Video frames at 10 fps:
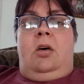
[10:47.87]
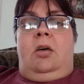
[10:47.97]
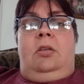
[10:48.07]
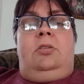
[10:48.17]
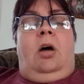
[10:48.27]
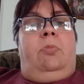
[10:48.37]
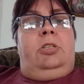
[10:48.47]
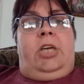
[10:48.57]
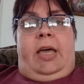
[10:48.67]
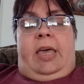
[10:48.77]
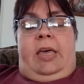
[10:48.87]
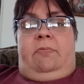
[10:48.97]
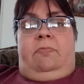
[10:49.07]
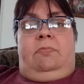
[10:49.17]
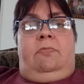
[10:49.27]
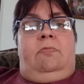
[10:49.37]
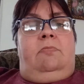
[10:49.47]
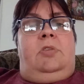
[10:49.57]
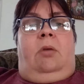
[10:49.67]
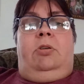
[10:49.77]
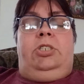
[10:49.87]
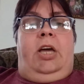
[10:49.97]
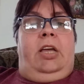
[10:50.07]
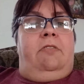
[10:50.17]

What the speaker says: Double check it. Double check